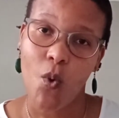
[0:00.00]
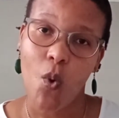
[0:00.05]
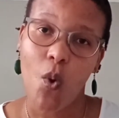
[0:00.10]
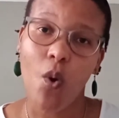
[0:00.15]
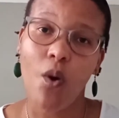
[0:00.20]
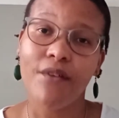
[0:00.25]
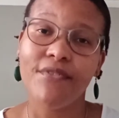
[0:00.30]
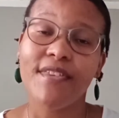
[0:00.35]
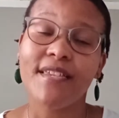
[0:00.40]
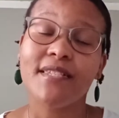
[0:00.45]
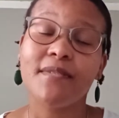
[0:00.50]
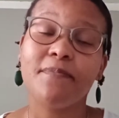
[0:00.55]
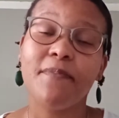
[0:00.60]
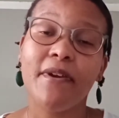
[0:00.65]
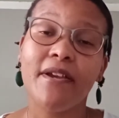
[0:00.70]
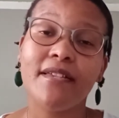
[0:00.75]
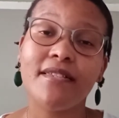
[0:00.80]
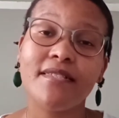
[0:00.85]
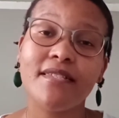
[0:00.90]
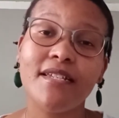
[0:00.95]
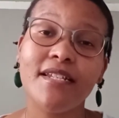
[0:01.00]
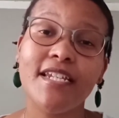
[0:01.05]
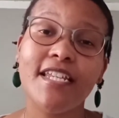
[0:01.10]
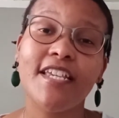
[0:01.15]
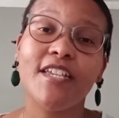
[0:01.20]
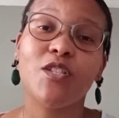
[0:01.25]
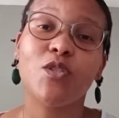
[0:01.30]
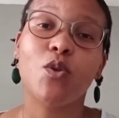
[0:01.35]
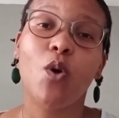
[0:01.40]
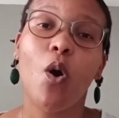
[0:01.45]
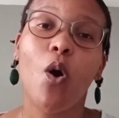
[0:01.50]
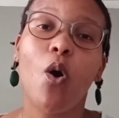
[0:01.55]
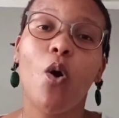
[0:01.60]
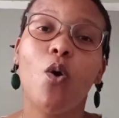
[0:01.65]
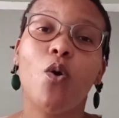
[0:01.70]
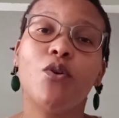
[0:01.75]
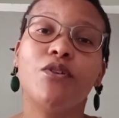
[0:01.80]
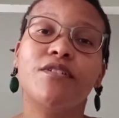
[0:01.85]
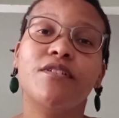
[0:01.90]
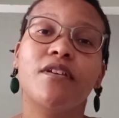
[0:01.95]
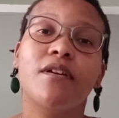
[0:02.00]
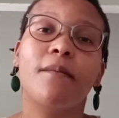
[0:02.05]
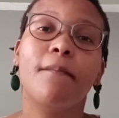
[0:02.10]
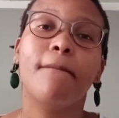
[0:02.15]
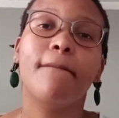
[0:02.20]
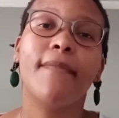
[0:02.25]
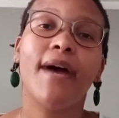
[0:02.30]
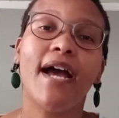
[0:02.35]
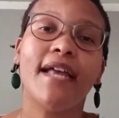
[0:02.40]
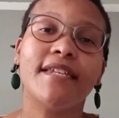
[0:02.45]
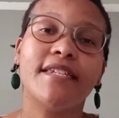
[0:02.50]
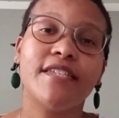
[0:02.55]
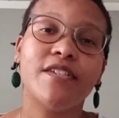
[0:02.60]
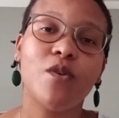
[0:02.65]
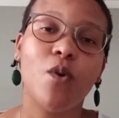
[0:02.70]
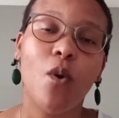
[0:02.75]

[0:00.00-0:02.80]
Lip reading: or this person is owed money,